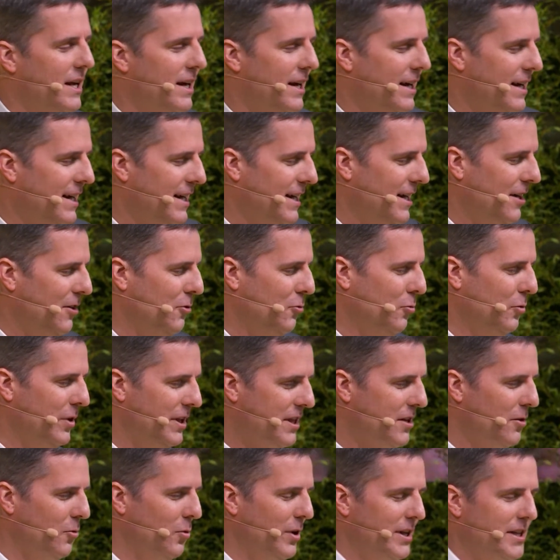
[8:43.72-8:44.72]
uh,
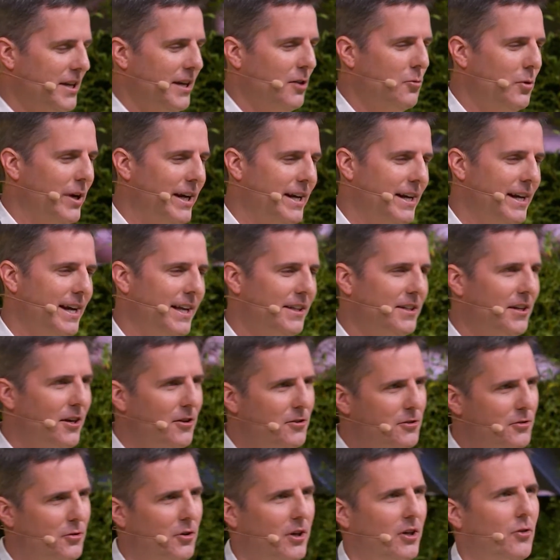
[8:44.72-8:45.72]
we, th we think we can get
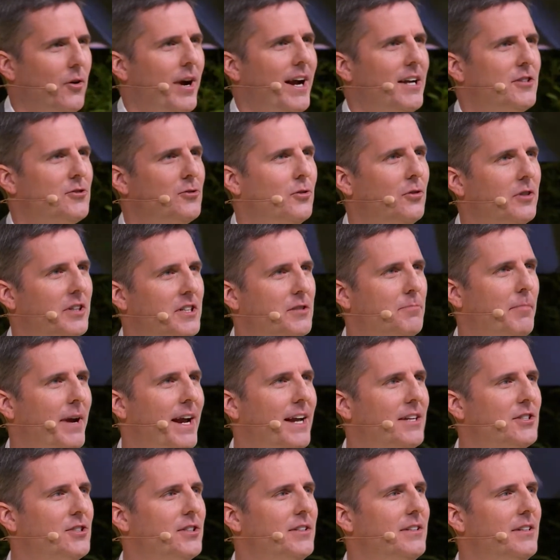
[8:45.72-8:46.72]
there through a gradual
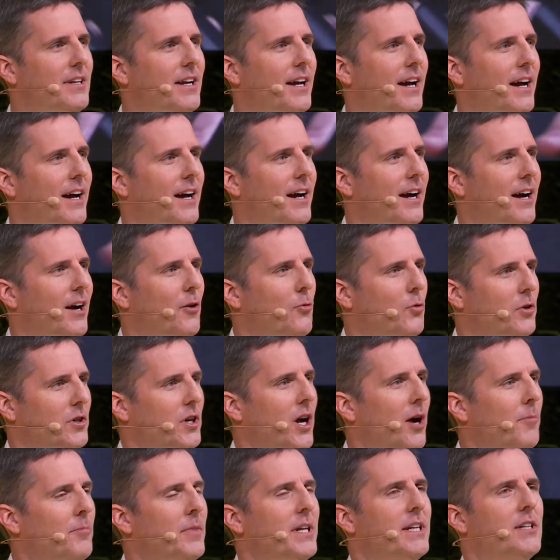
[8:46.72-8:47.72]
expansion. Uh, we're
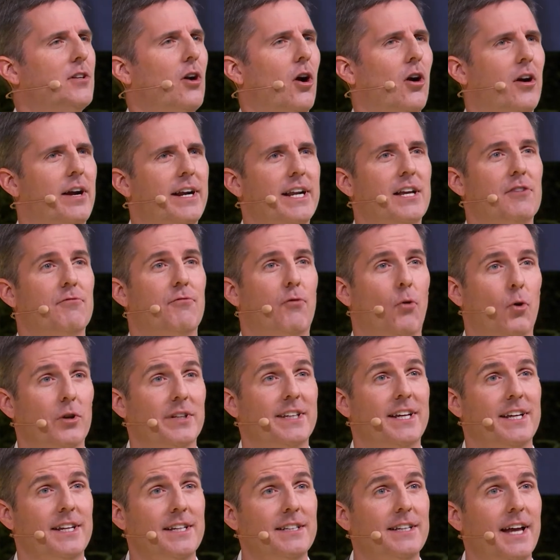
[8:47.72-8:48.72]
normally targeting
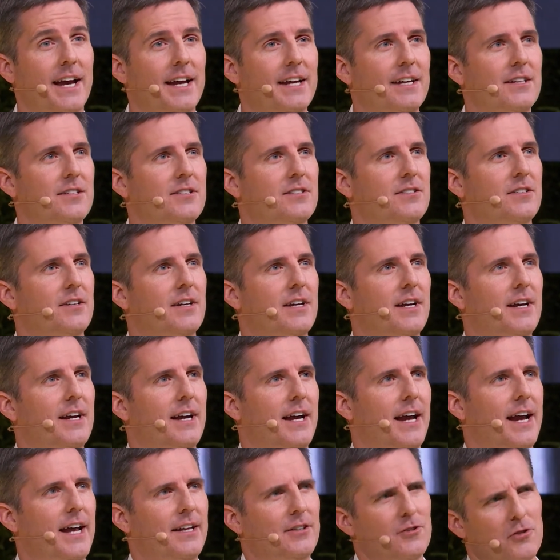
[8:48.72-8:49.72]
14 days
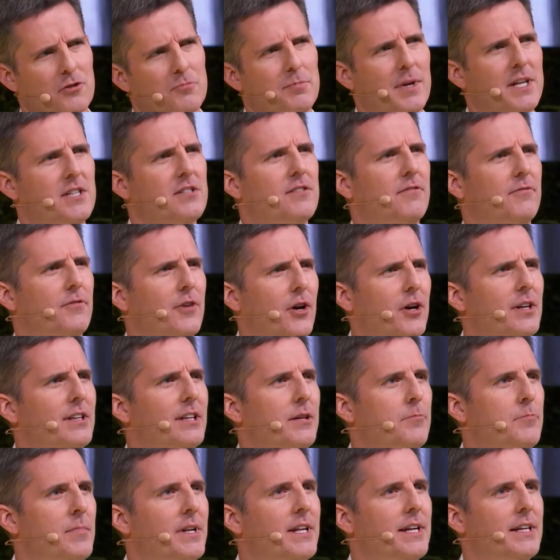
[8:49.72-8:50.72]
and there's been some very
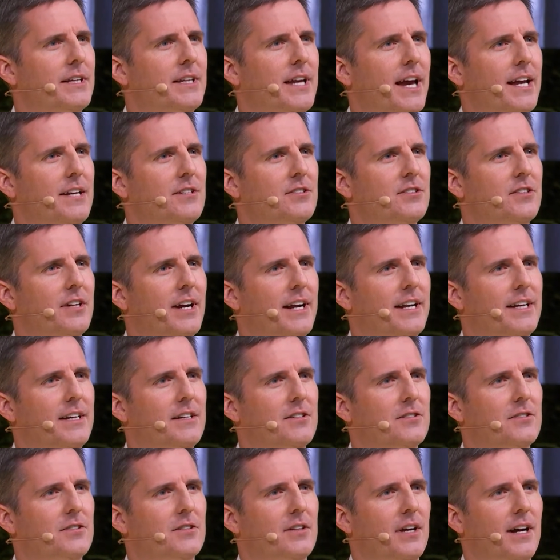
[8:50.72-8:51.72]
limited case
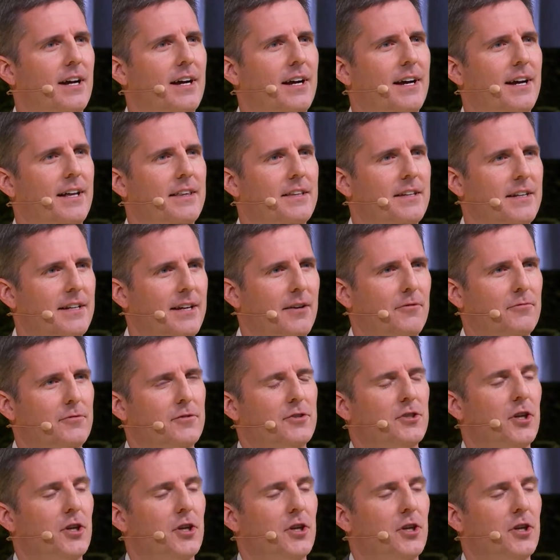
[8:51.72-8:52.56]
studies uh, that have